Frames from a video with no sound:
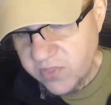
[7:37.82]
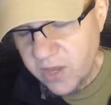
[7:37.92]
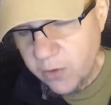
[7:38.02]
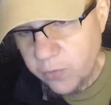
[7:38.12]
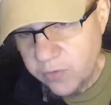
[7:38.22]

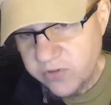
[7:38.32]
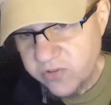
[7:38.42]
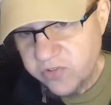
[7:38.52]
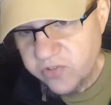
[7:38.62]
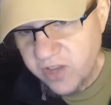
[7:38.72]
that
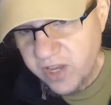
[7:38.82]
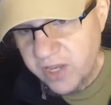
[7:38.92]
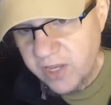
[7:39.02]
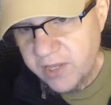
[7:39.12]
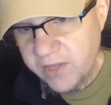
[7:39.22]
was
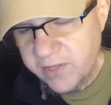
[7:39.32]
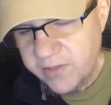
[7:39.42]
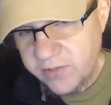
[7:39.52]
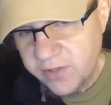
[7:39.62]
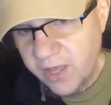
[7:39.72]
a
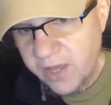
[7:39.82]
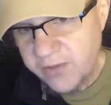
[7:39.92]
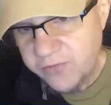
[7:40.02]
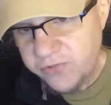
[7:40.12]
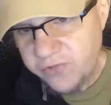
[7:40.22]
live